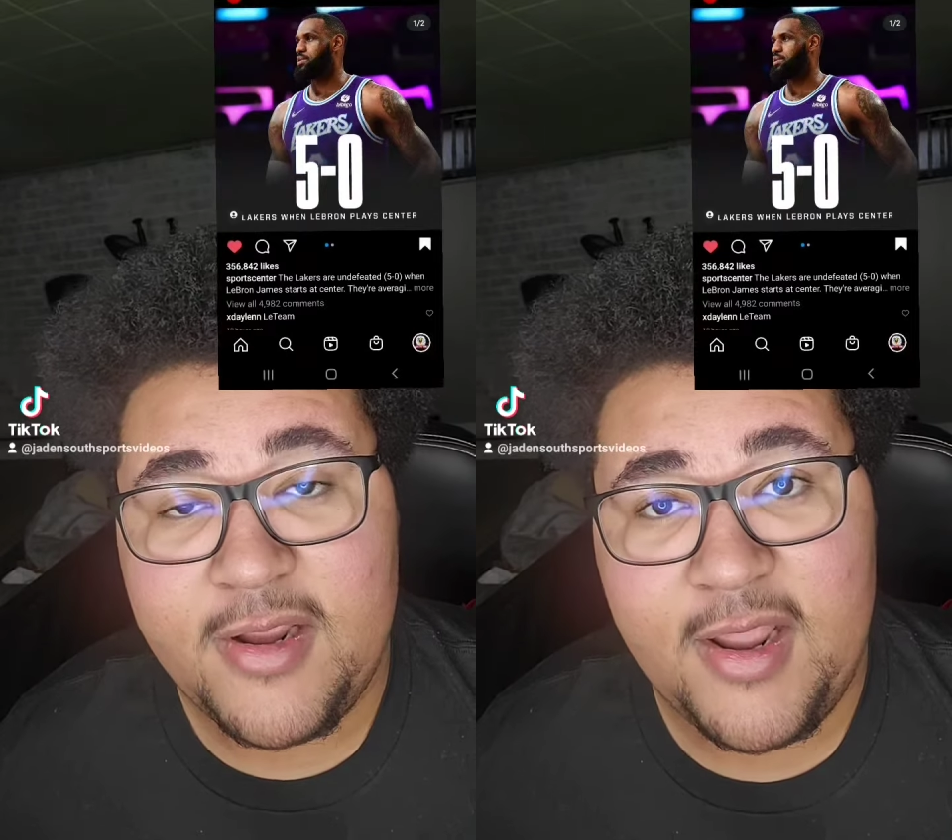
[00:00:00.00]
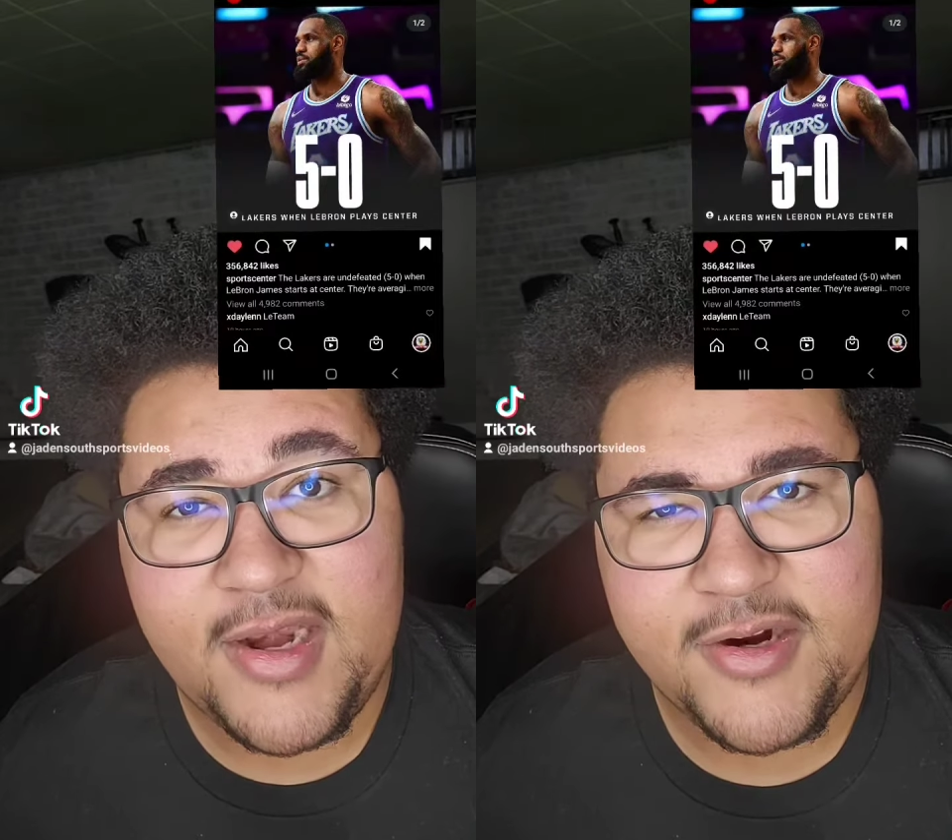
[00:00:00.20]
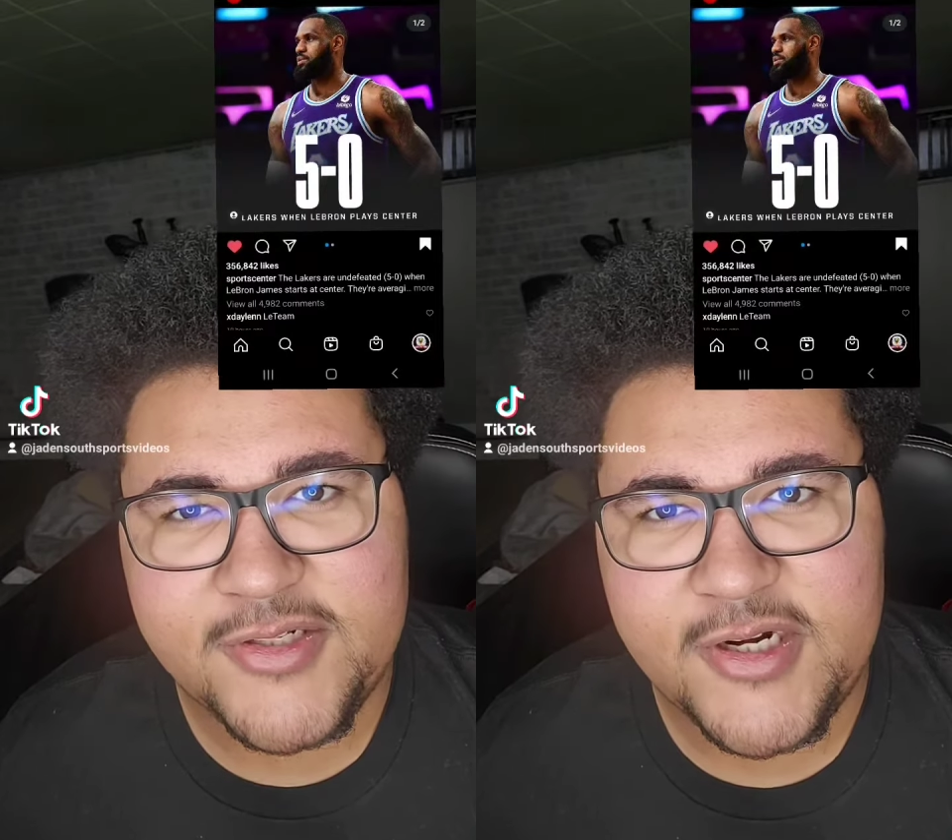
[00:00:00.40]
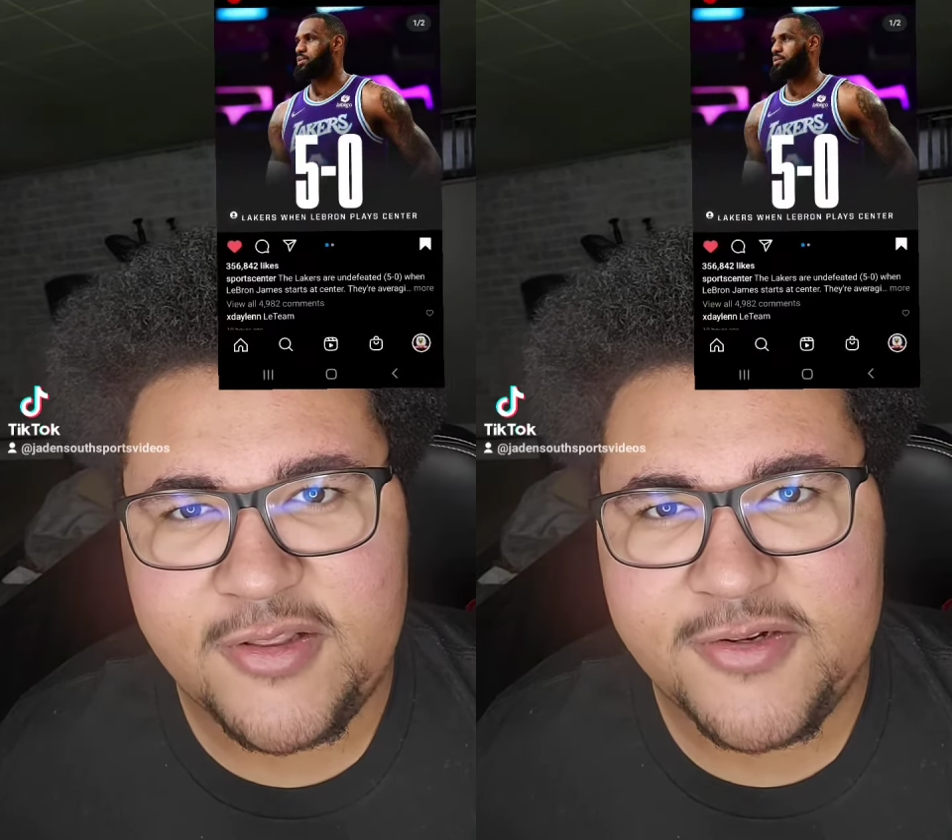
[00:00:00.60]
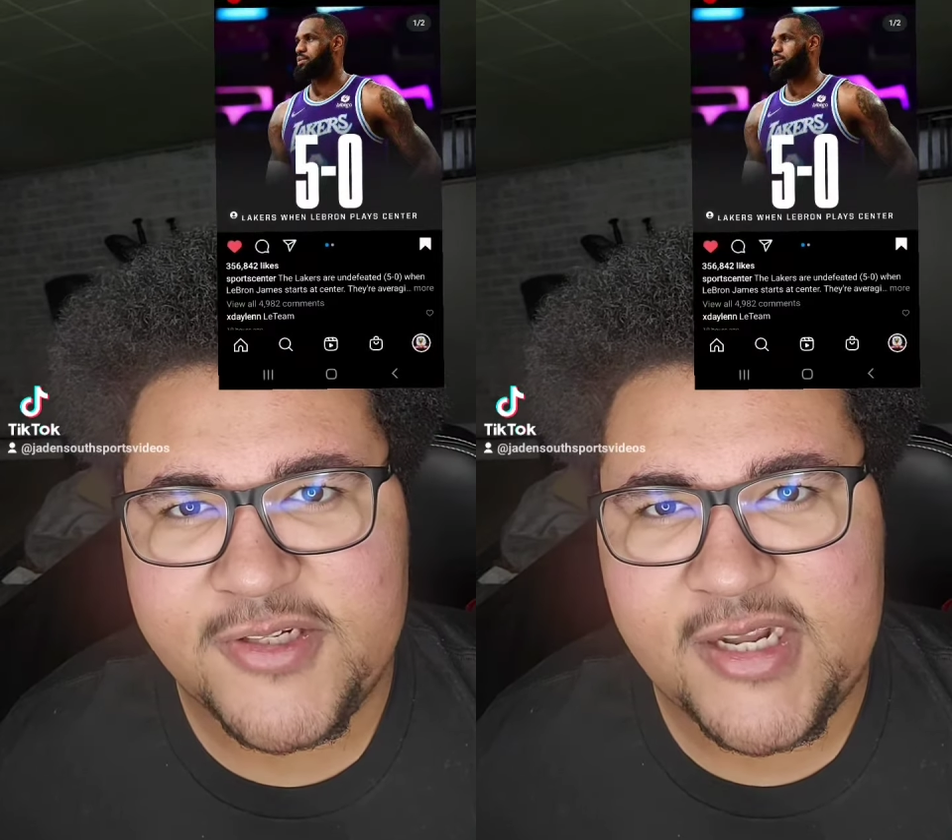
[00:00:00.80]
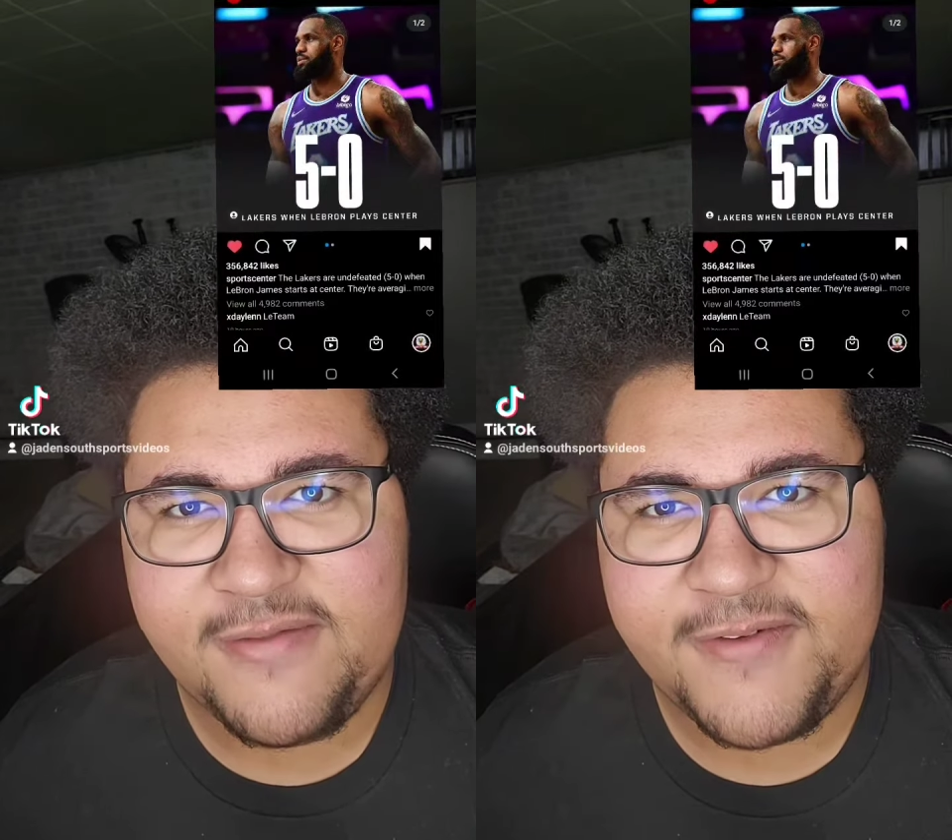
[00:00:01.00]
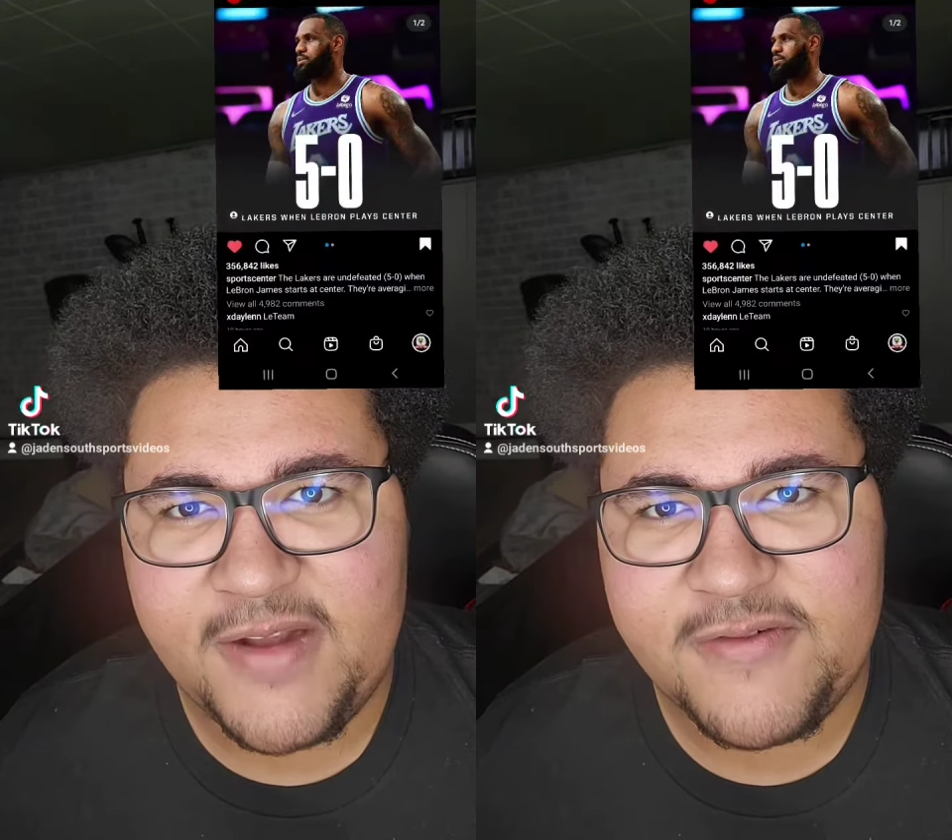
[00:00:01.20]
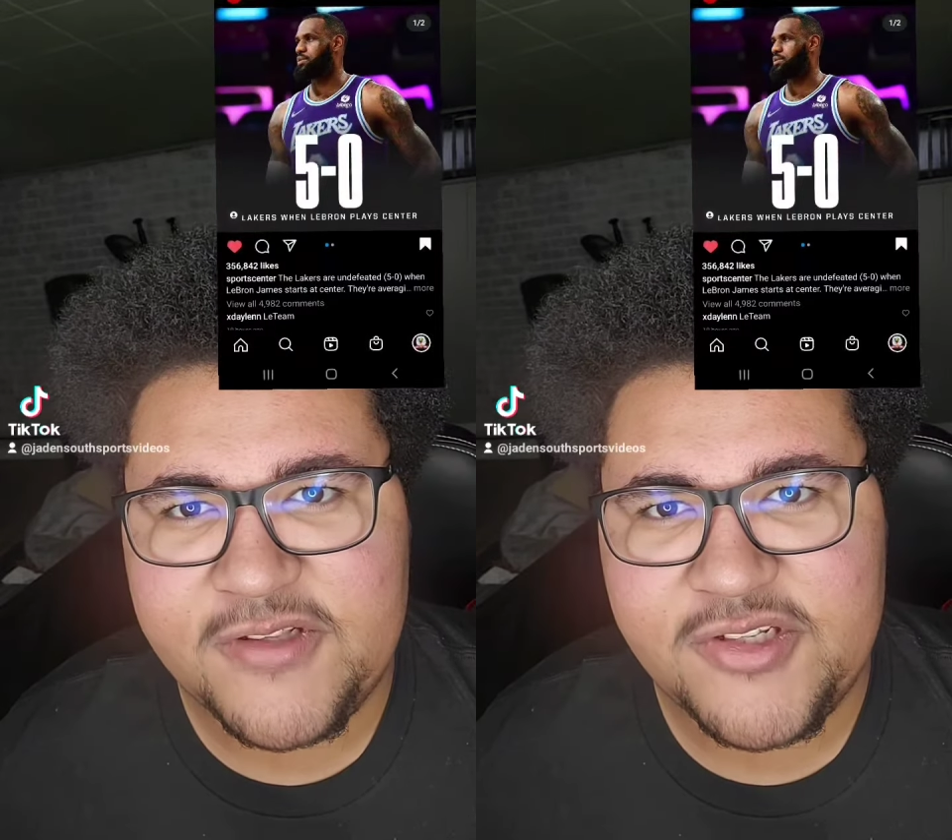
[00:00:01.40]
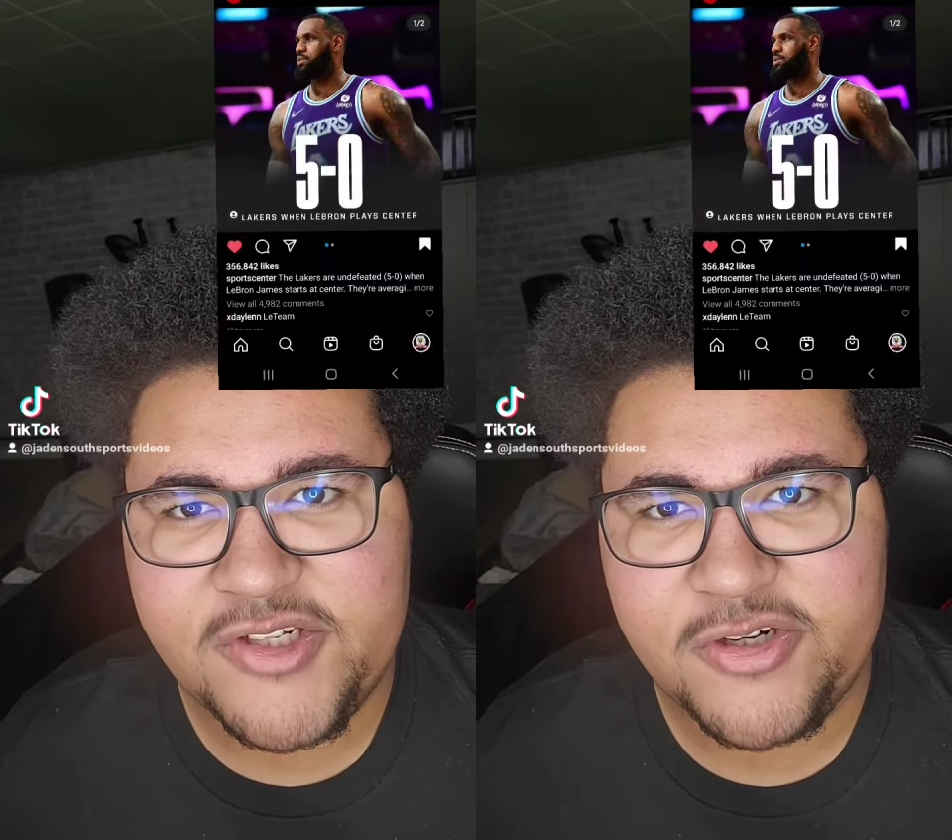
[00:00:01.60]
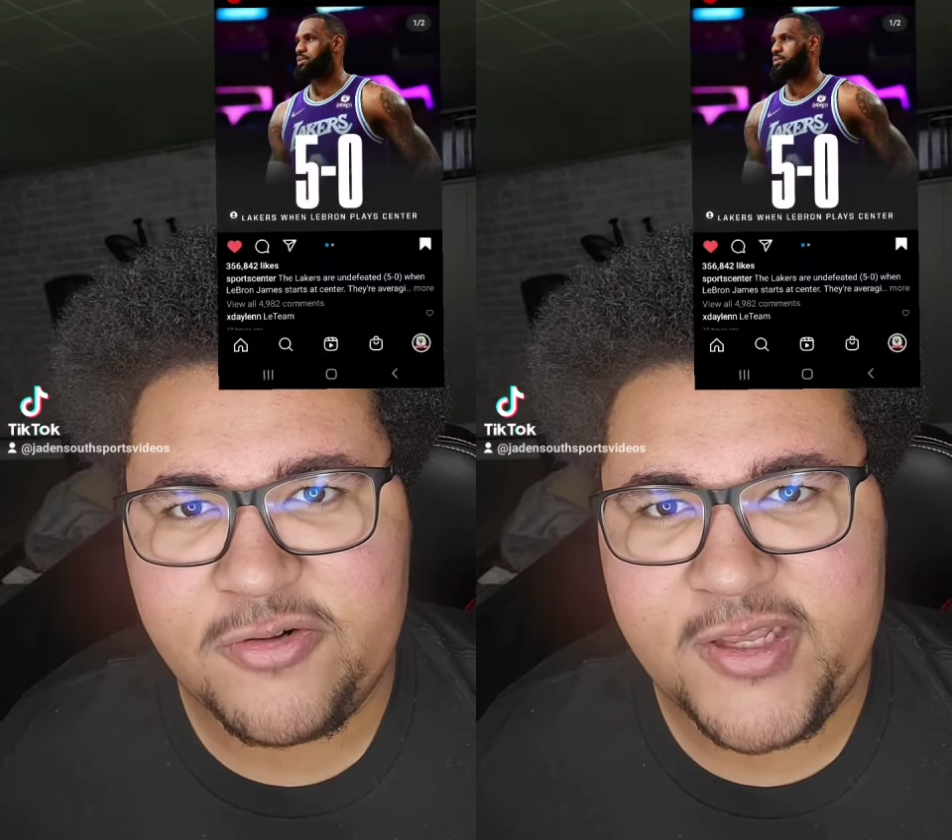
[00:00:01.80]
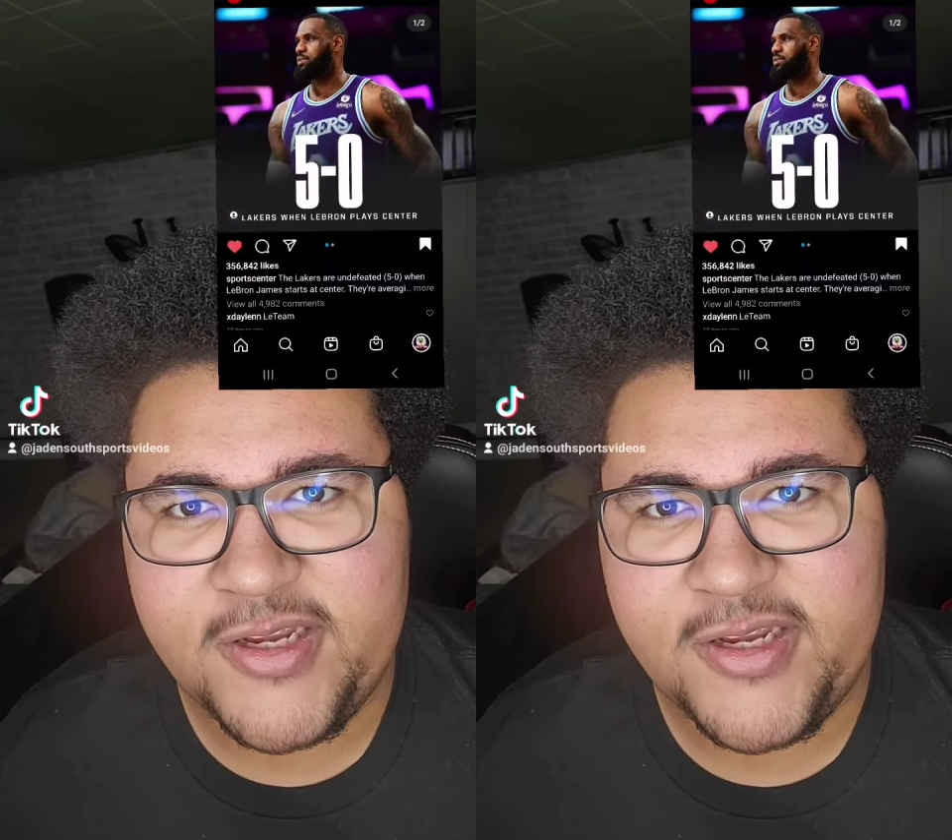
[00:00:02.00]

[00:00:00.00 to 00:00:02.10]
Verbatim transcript: And here's another stat: five and zero